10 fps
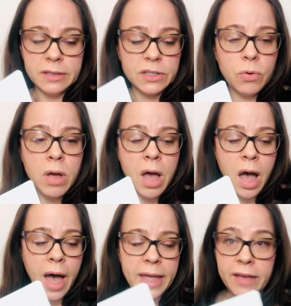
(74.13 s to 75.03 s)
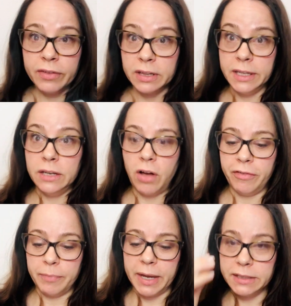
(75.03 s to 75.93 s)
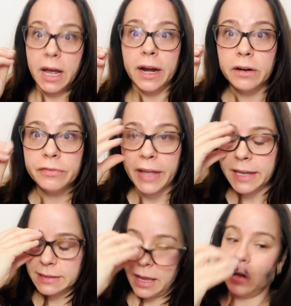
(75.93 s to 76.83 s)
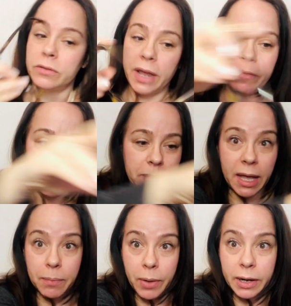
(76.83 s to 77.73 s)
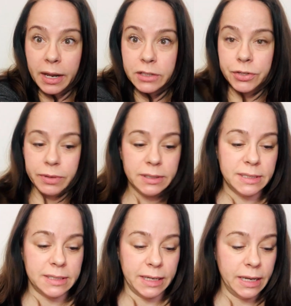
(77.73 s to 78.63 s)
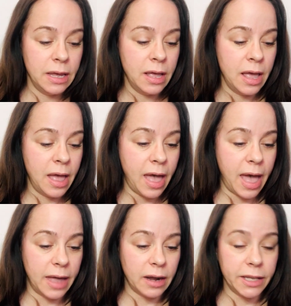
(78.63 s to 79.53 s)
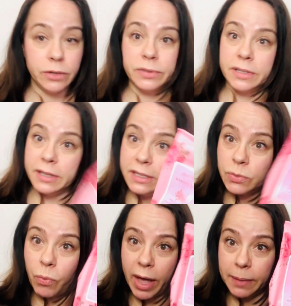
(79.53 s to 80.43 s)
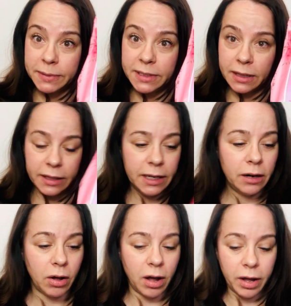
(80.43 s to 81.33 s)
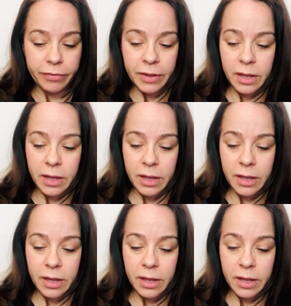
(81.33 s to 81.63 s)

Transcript: So I have cleaned off my entire face. I don't have any makeup on, as you can see, and I used these wipes to clean it off.